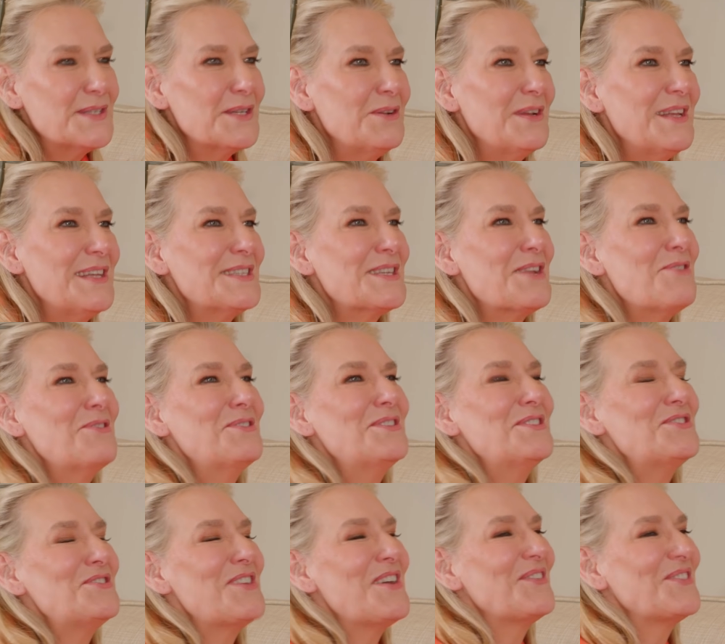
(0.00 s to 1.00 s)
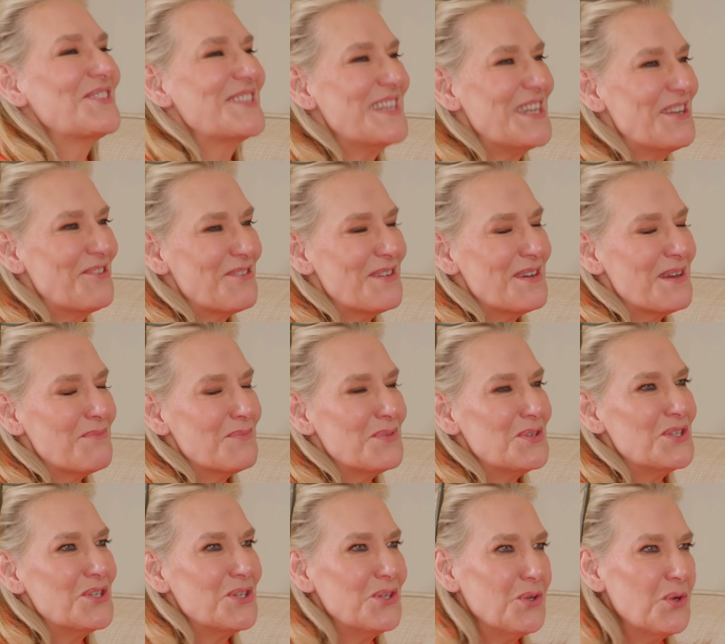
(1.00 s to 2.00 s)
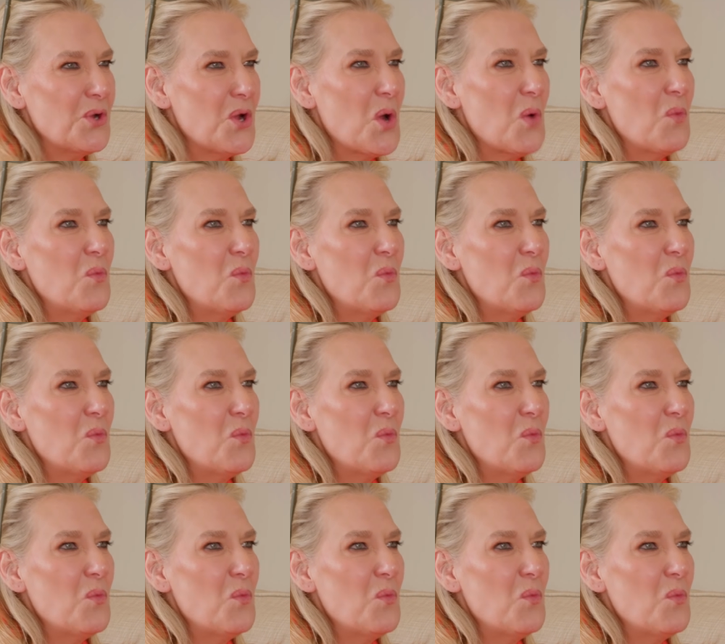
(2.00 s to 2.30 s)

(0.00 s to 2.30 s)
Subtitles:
So let's go on to travel secret number 2.